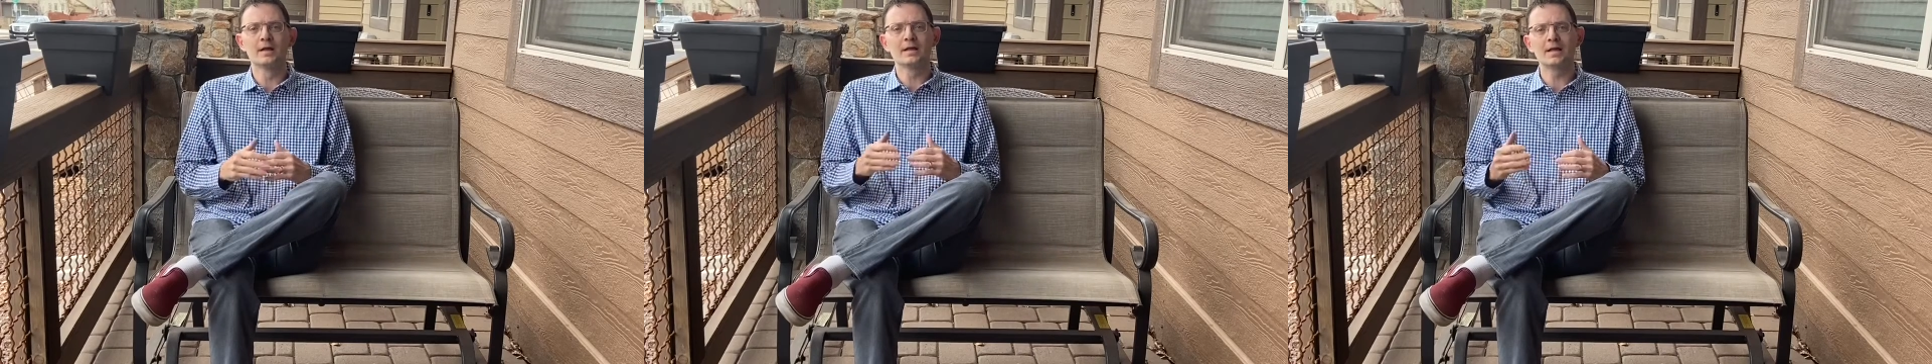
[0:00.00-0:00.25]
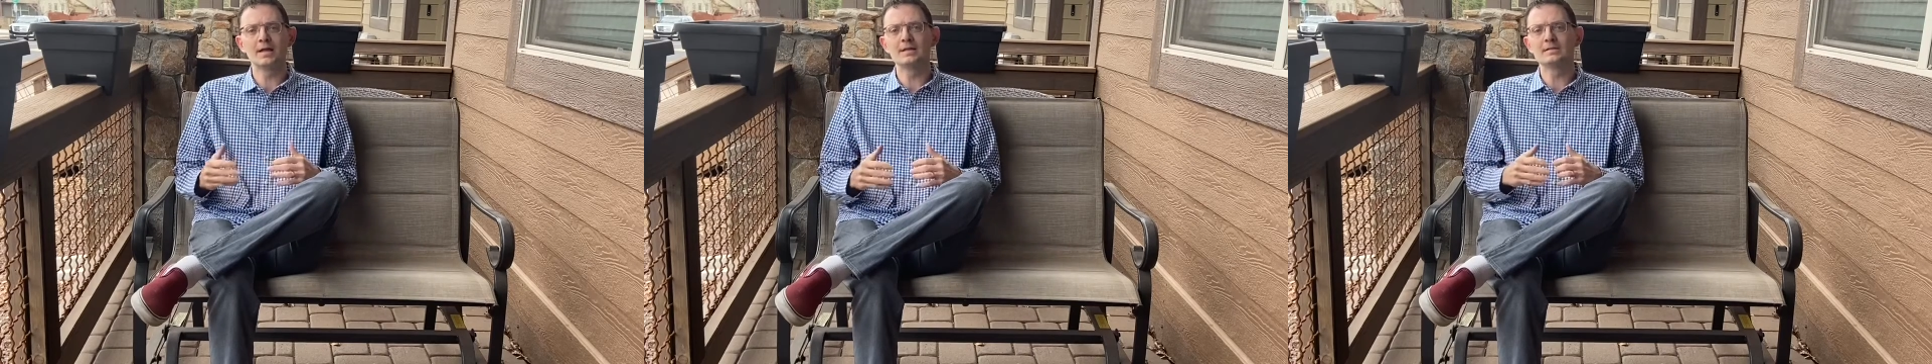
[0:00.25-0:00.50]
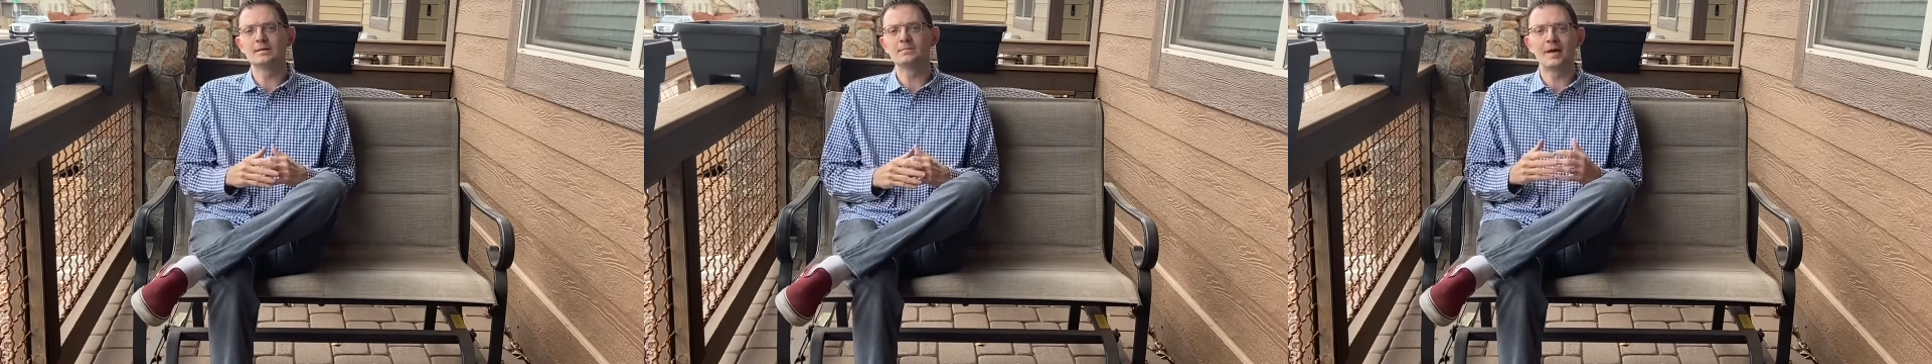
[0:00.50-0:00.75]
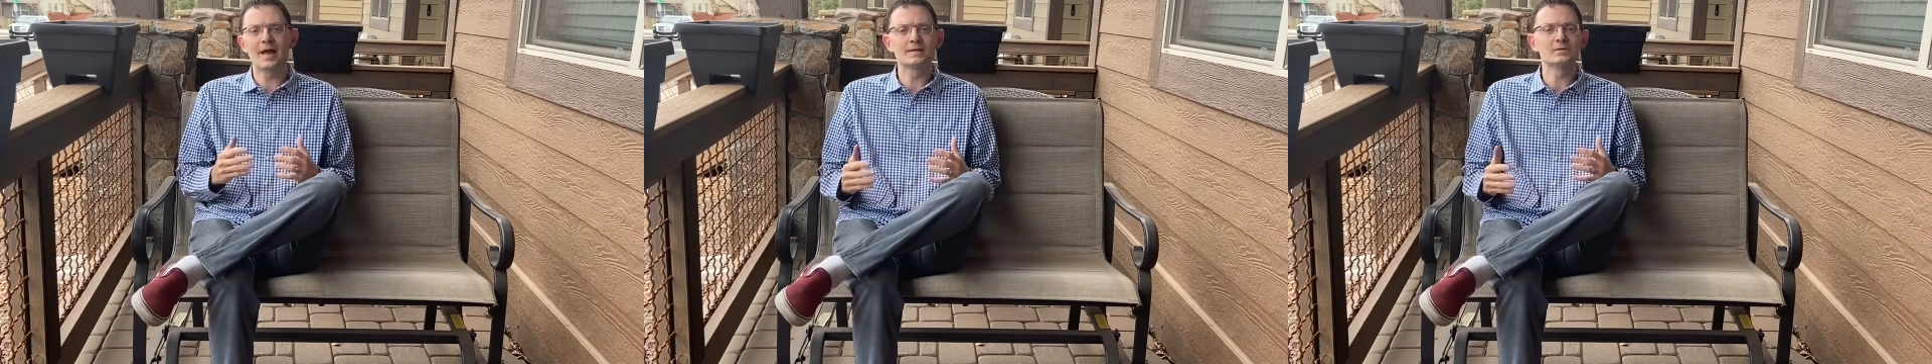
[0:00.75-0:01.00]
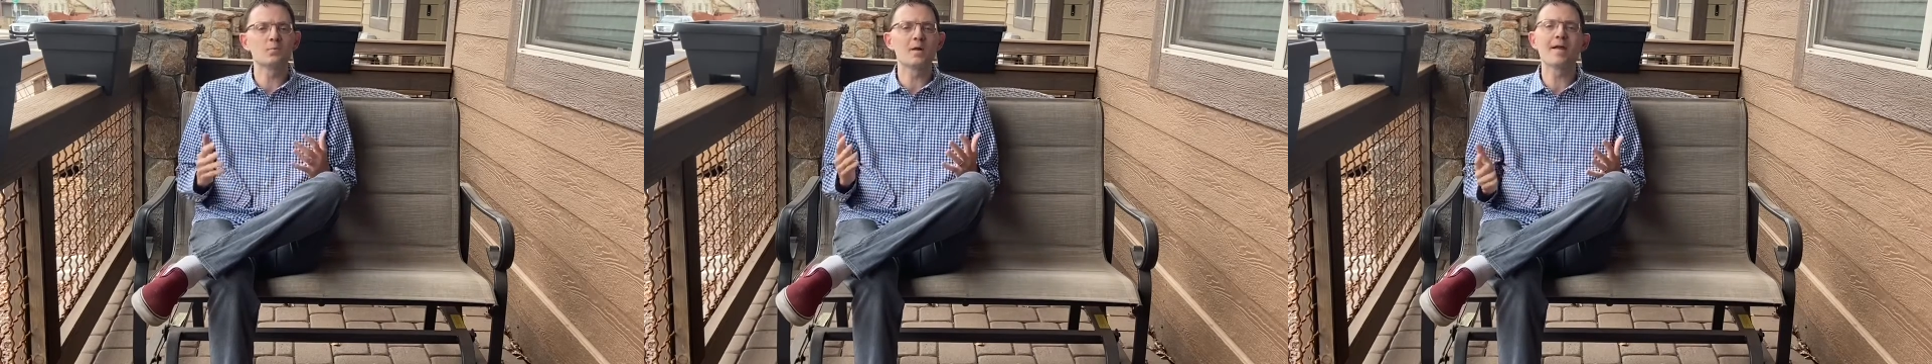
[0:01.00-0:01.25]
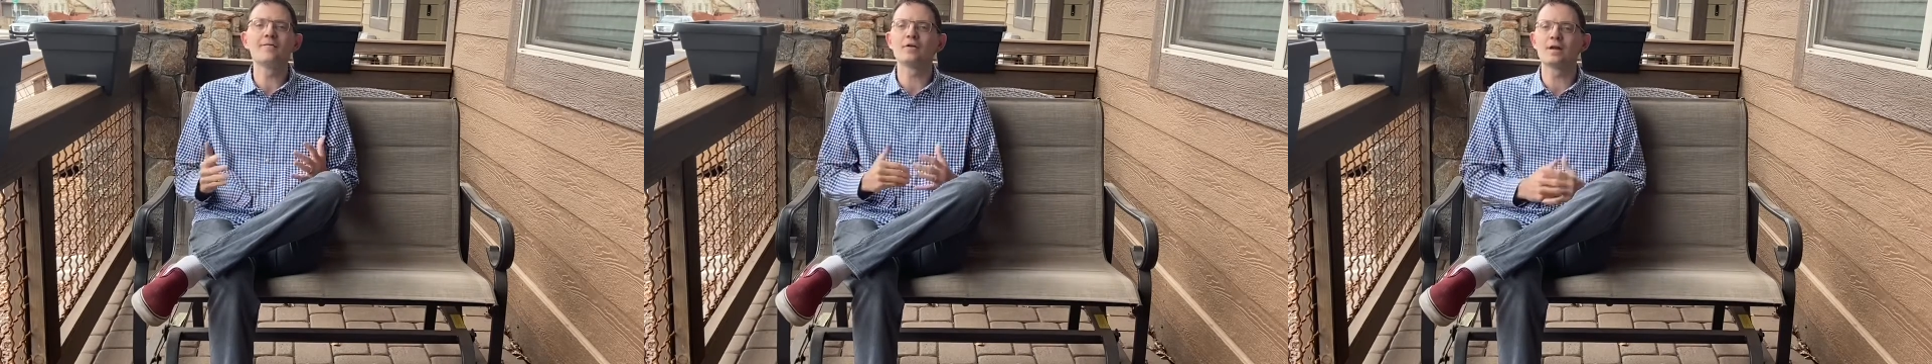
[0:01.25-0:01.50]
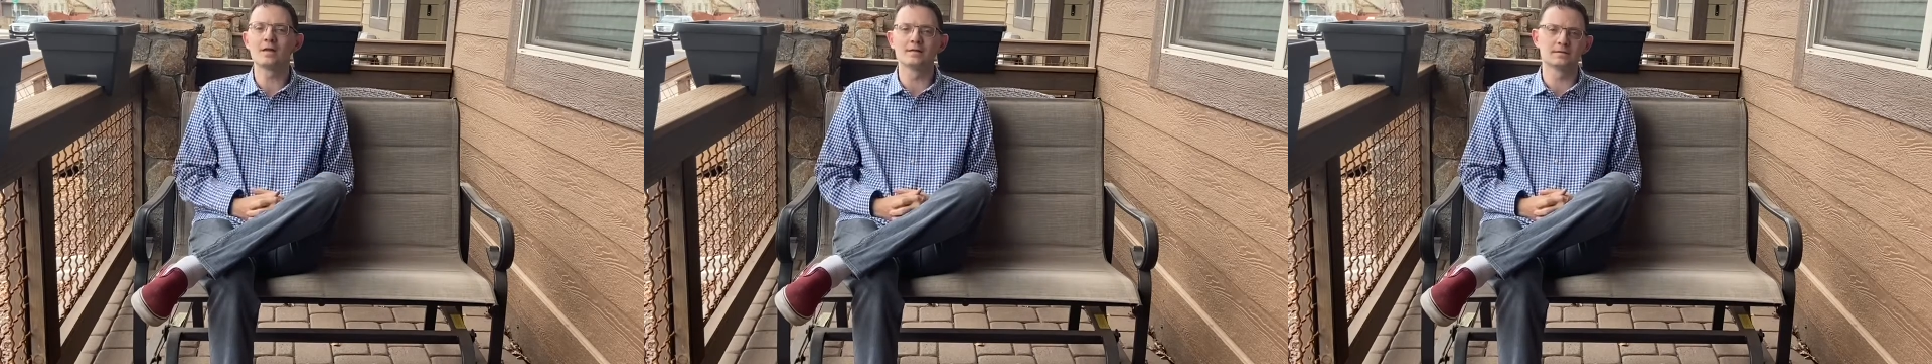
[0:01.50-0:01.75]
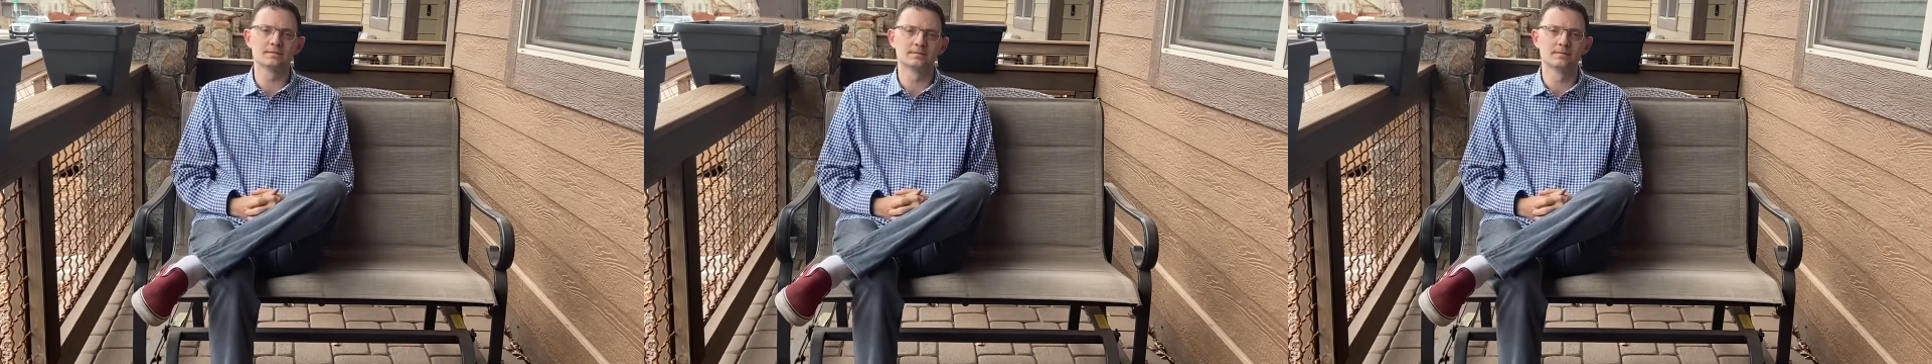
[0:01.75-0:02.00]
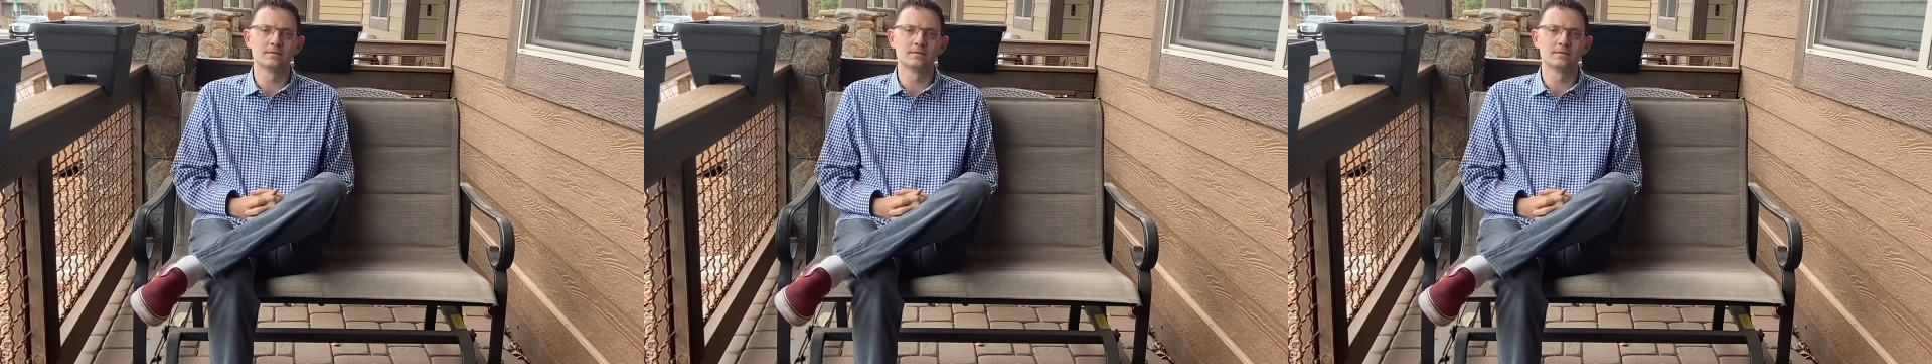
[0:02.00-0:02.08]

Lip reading: kids and pets, whatever it is.